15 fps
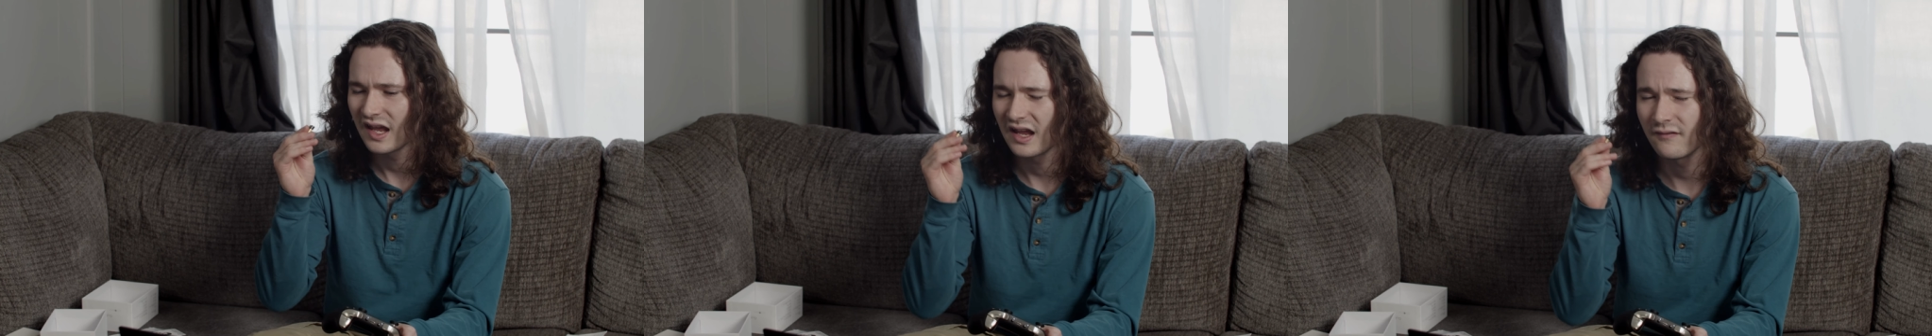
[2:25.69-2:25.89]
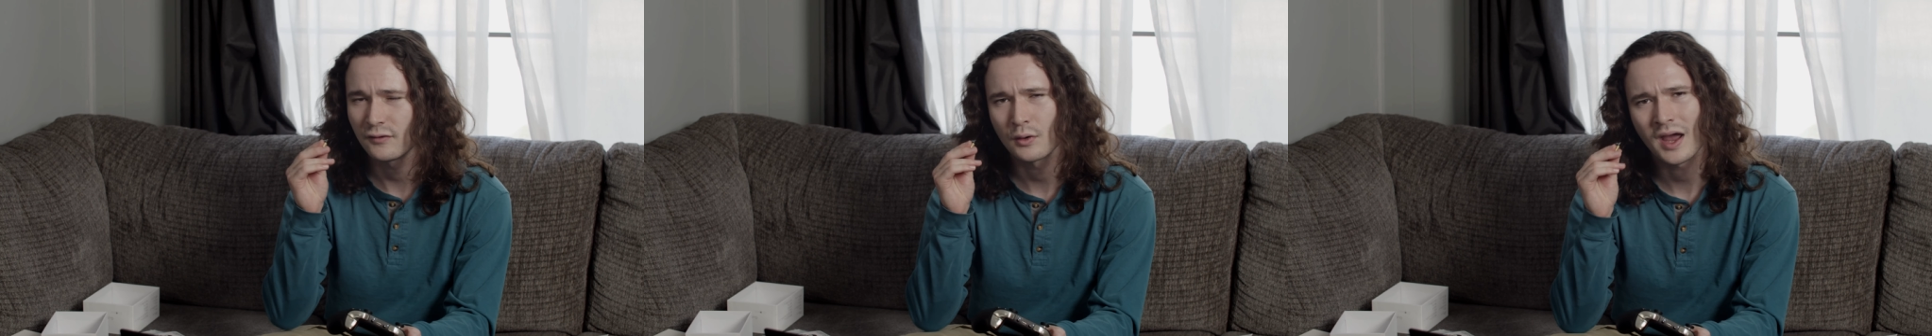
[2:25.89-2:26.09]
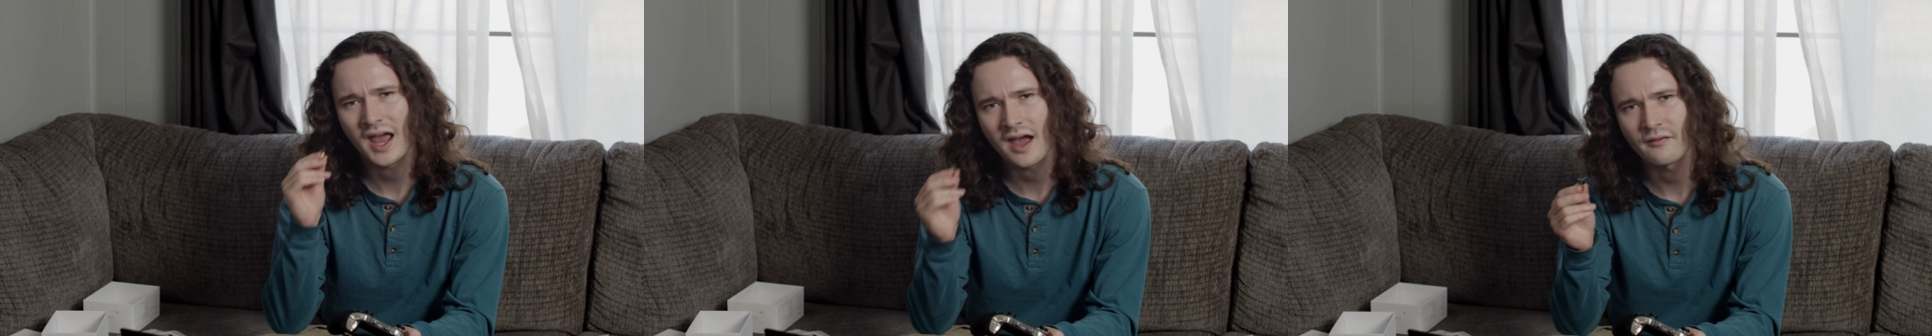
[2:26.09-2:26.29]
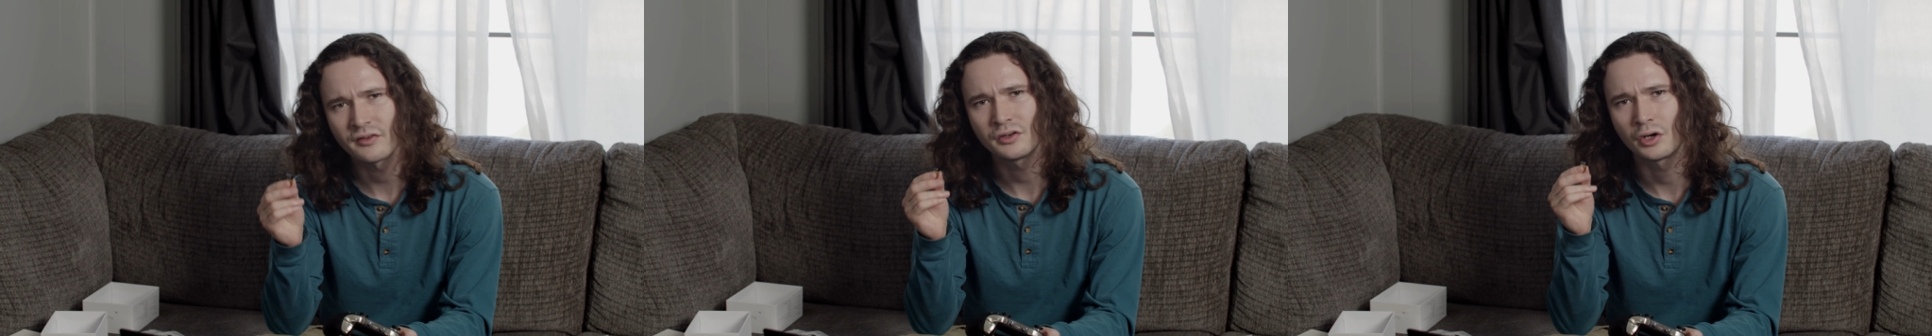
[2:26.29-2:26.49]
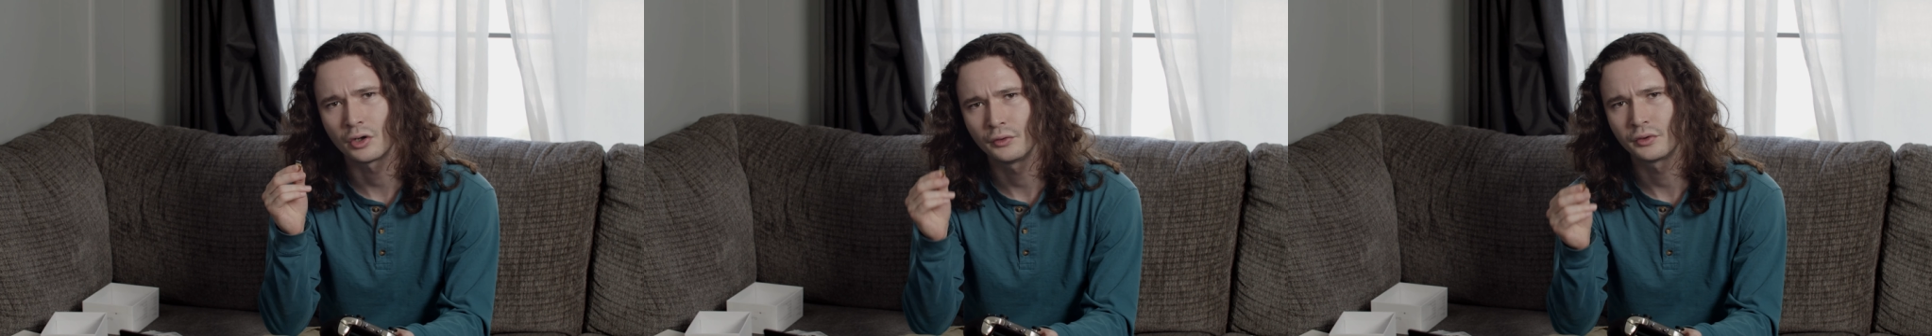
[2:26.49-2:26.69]
if you have
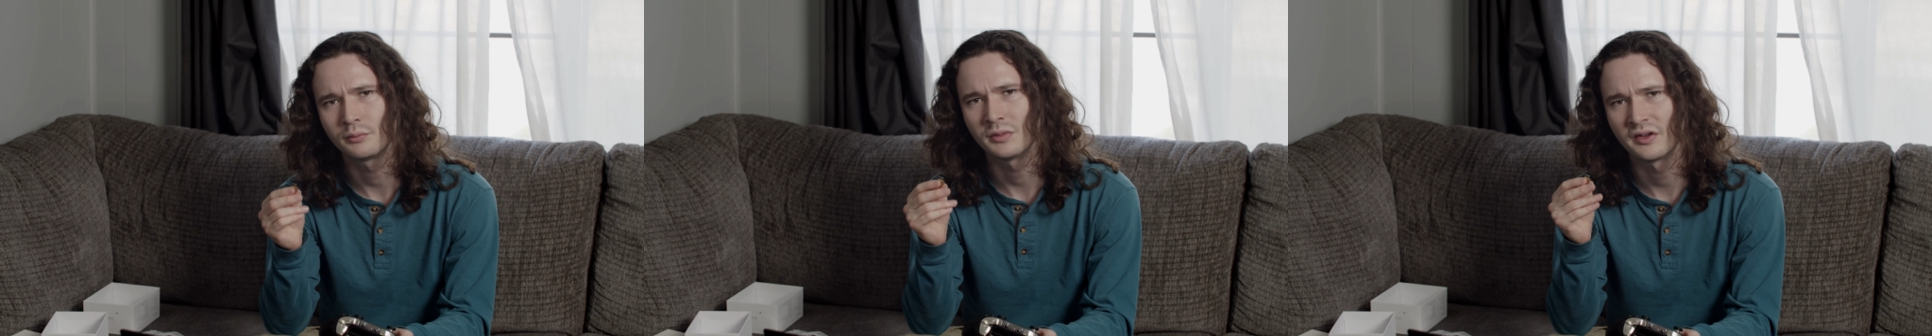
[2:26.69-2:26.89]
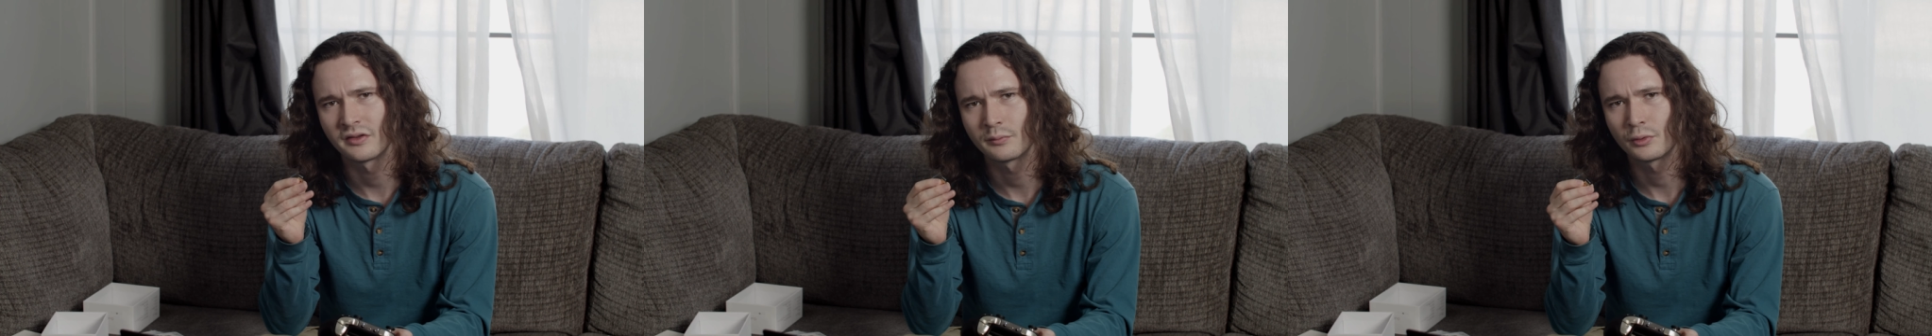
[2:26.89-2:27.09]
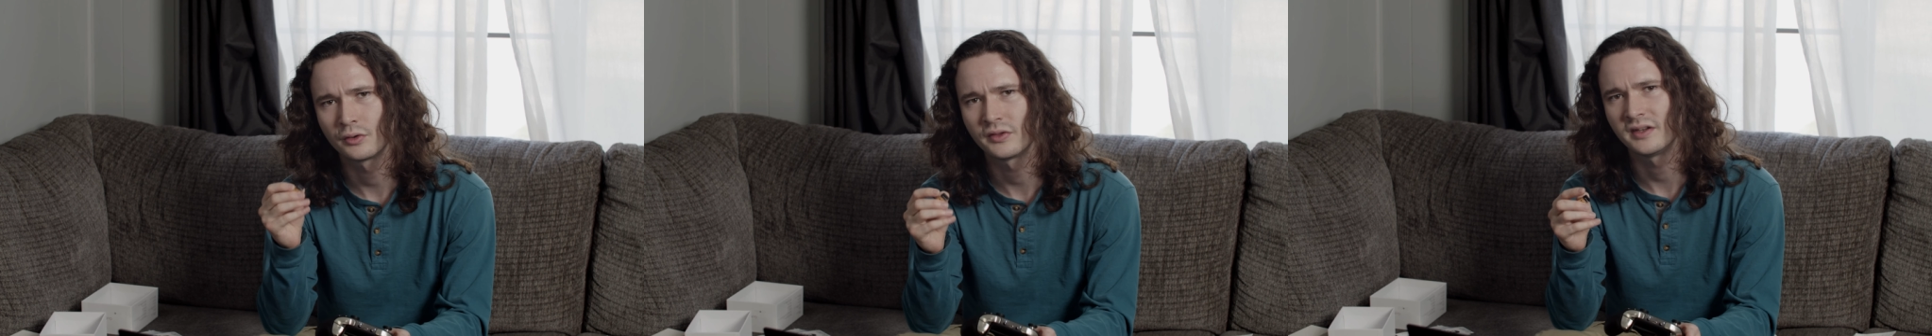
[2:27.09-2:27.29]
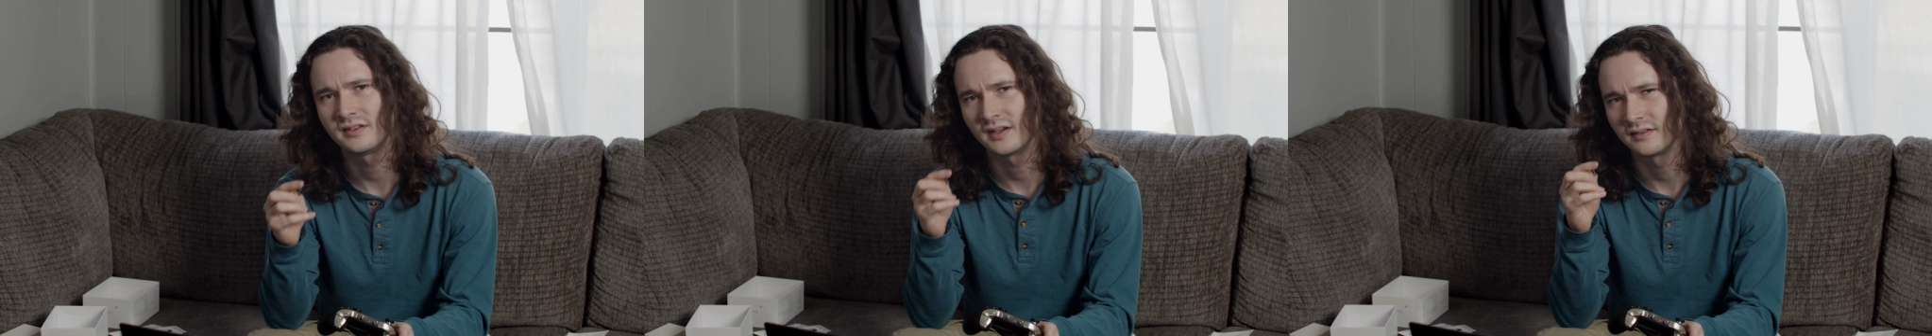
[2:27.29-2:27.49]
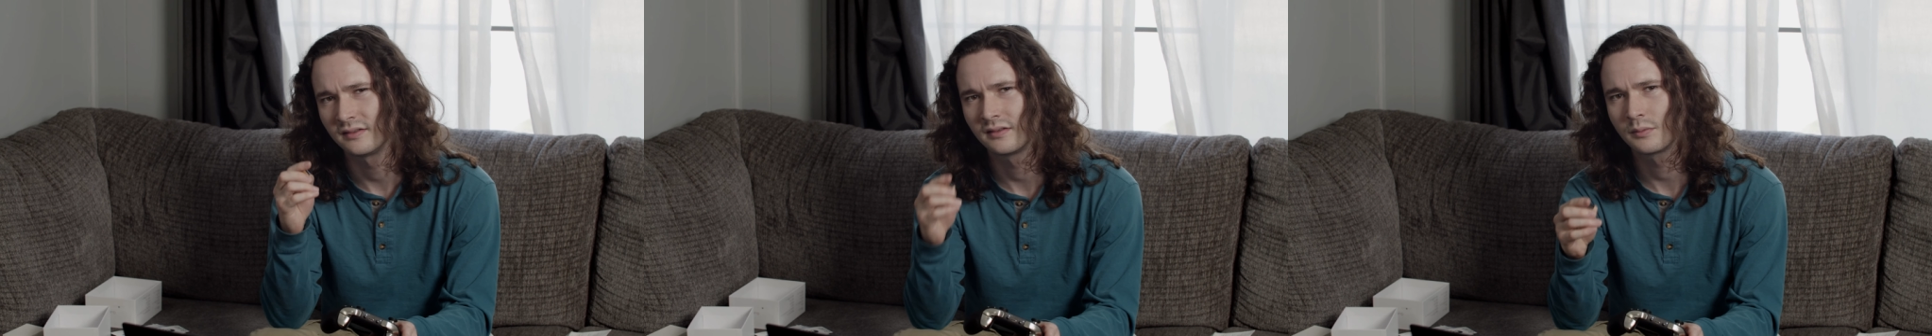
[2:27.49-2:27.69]
an older motherboard that
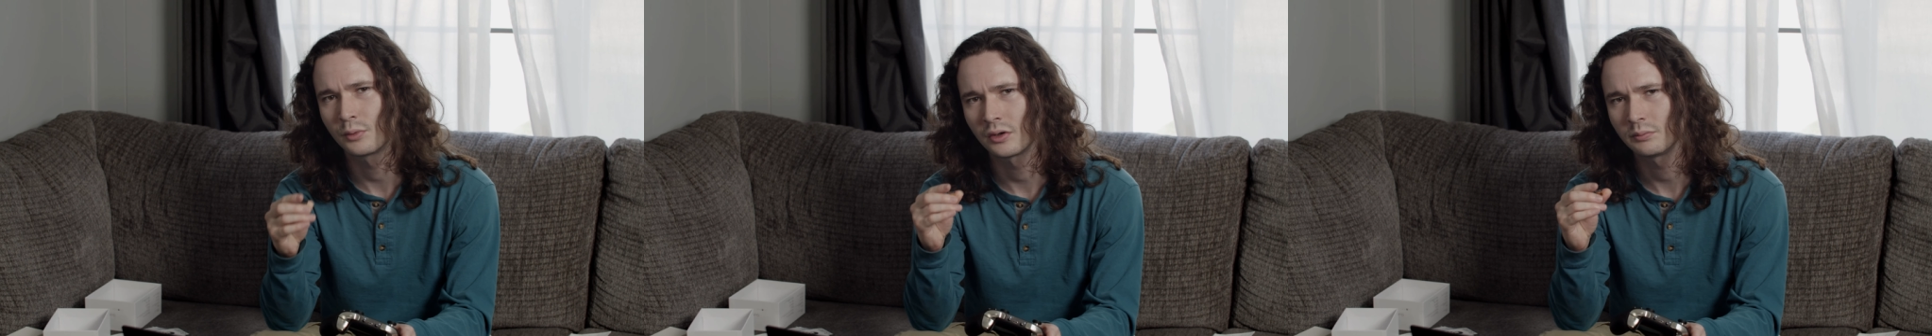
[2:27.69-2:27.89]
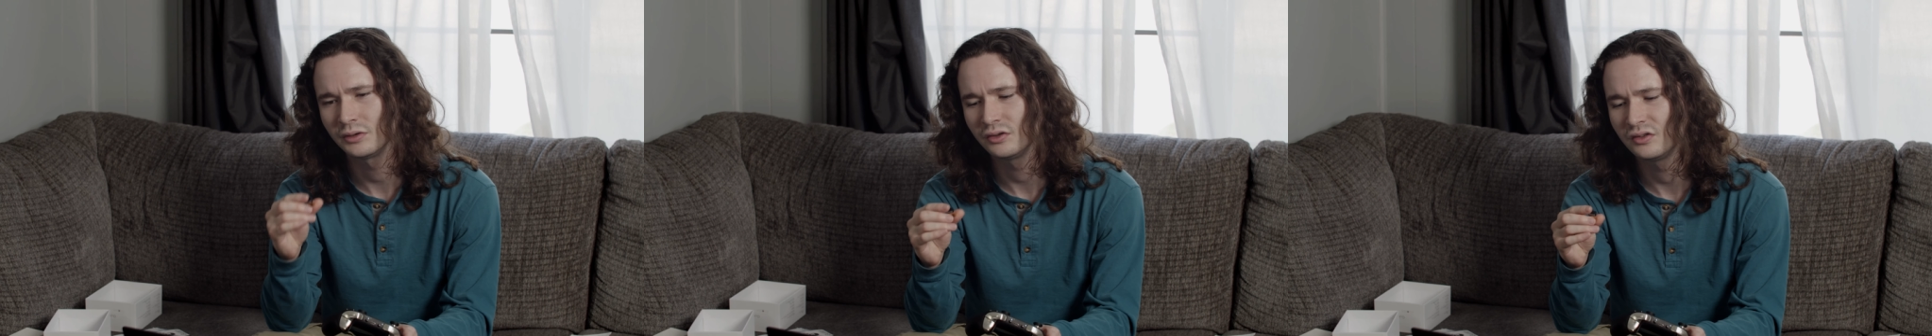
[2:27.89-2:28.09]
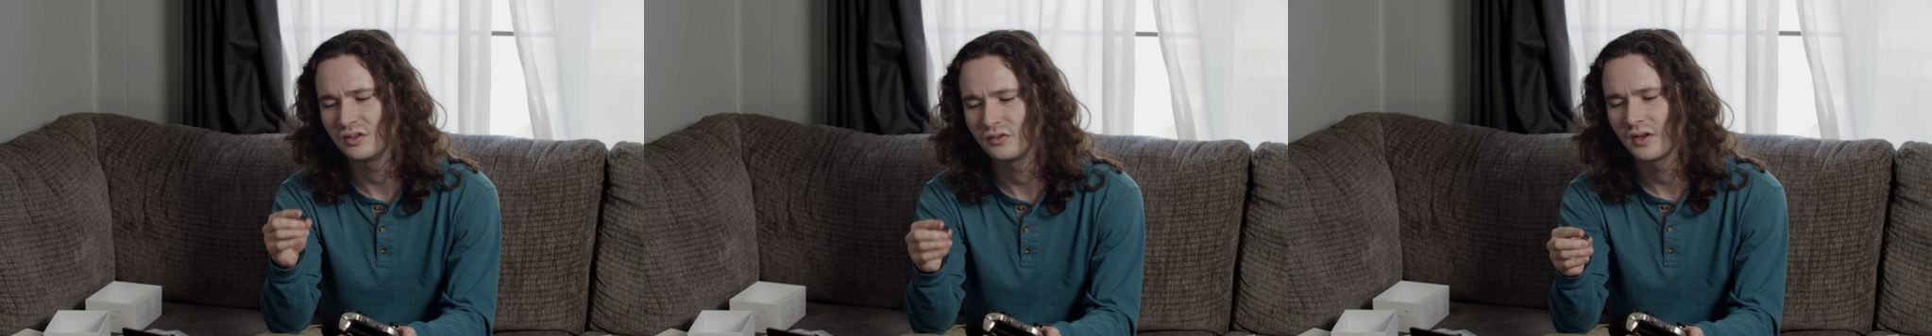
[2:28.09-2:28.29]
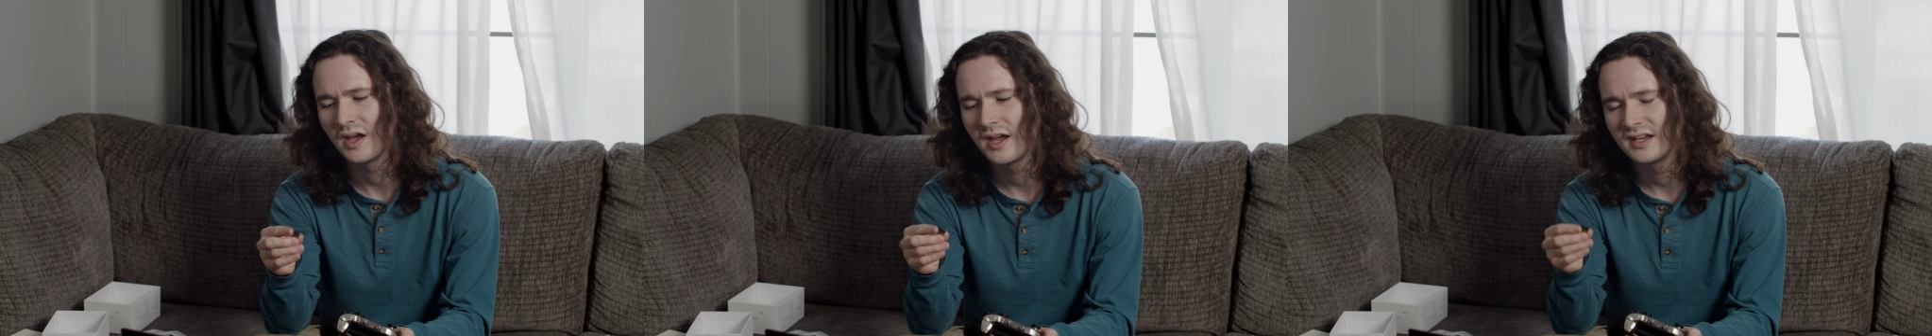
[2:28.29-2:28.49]
doesn't support Bluetooth,